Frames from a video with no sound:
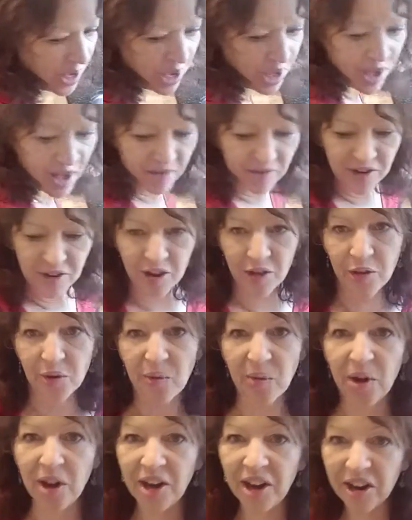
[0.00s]
I'll have another
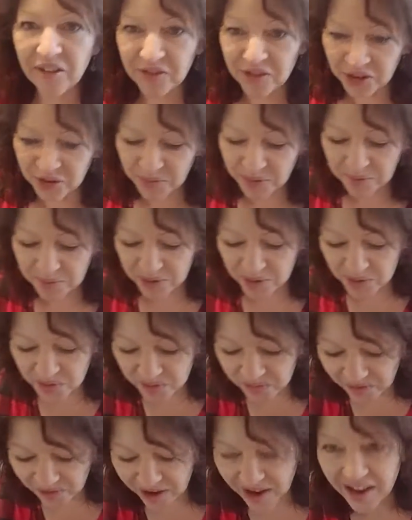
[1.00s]
one after we
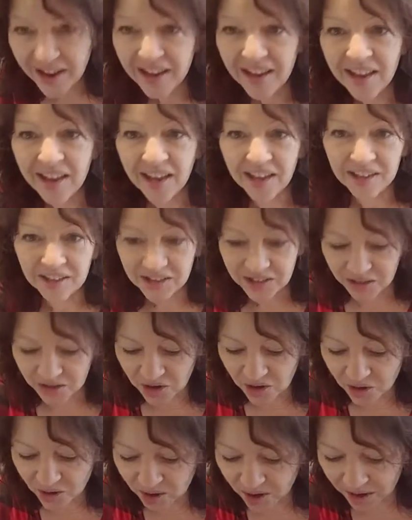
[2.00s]
move. And
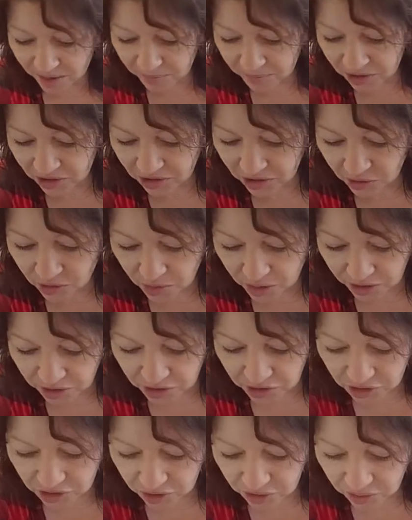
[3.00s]
so I'm just going
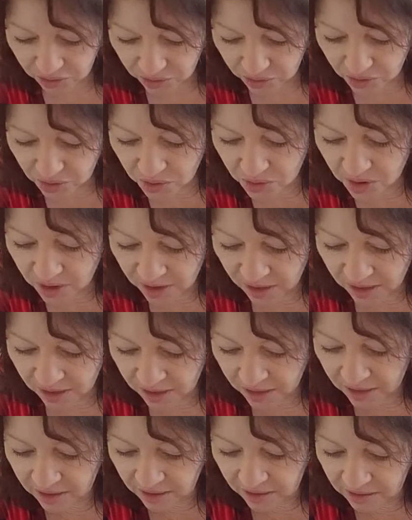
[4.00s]
to
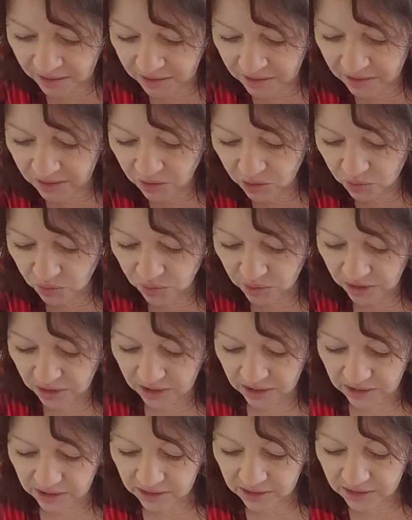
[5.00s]

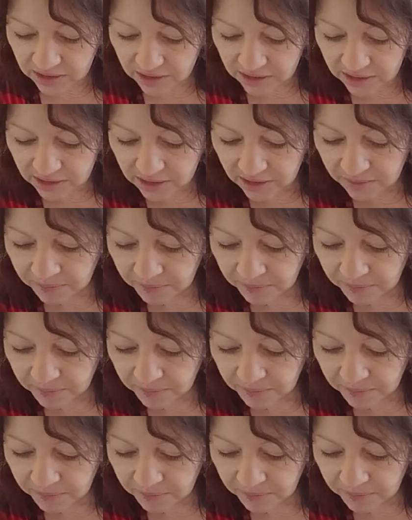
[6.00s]
squeeze